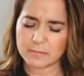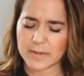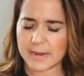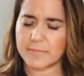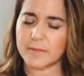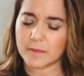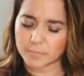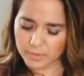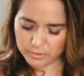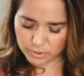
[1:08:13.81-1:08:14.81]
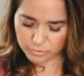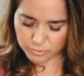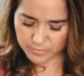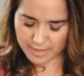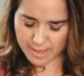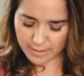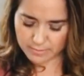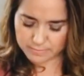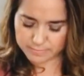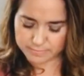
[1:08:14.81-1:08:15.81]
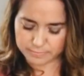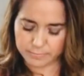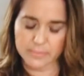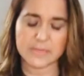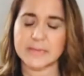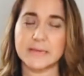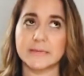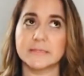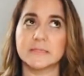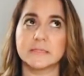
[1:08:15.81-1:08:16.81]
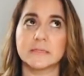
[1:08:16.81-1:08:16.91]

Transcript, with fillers: and I think I'm going to close with that, is